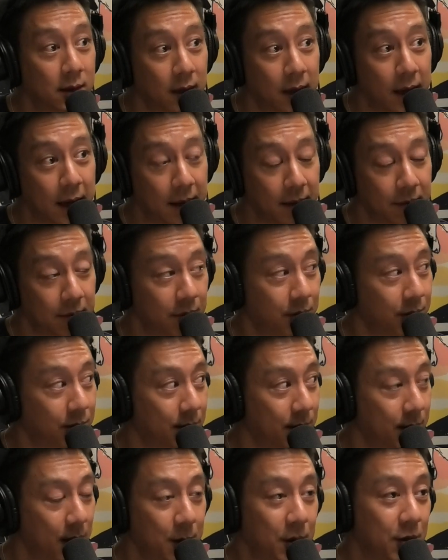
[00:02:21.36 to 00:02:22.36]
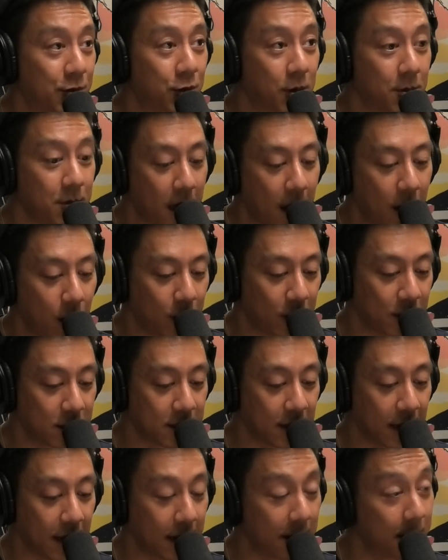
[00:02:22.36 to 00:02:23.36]
And maybe from that we
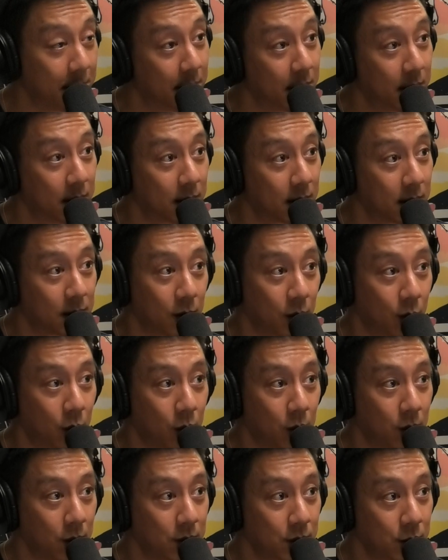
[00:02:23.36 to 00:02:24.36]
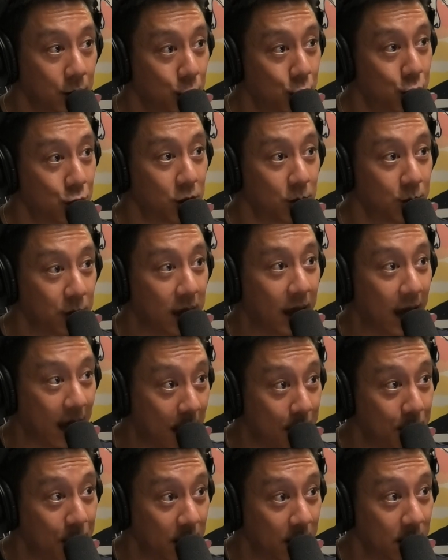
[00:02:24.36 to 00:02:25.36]
say, you should be
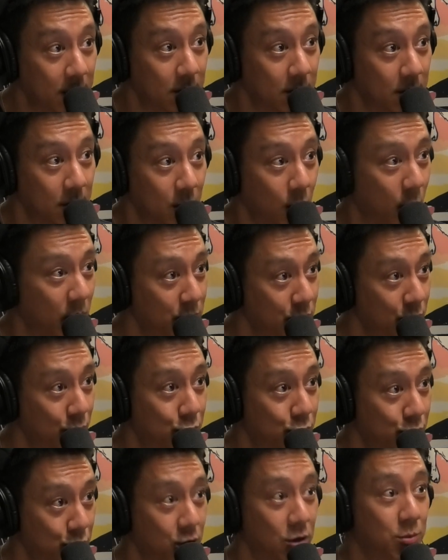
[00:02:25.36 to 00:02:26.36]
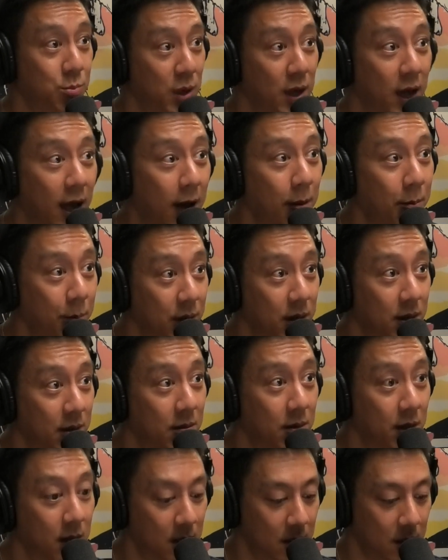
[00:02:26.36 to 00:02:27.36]
happy when you should be happy,
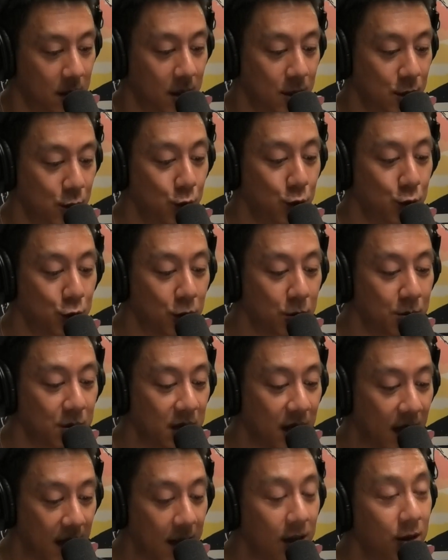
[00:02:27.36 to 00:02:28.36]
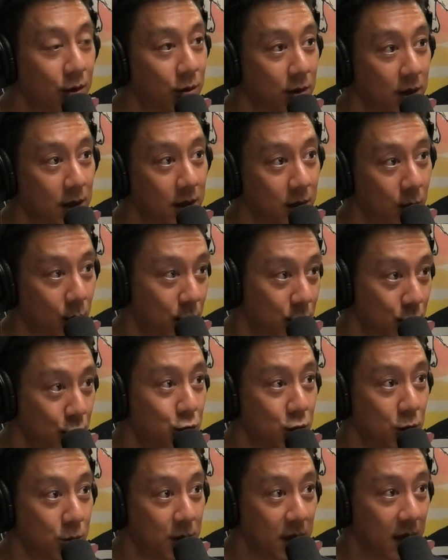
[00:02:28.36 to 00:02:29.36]
and you should be angry when you
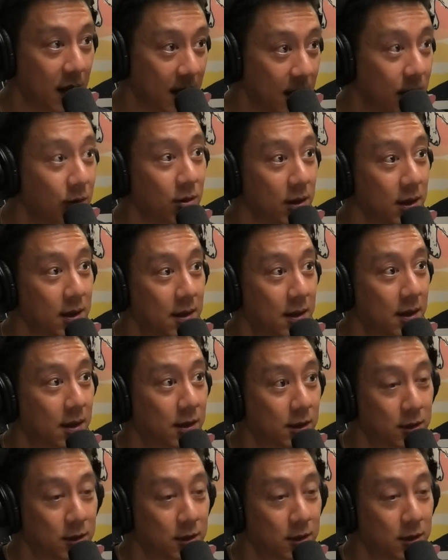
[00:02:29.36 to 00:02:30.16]
should be angry.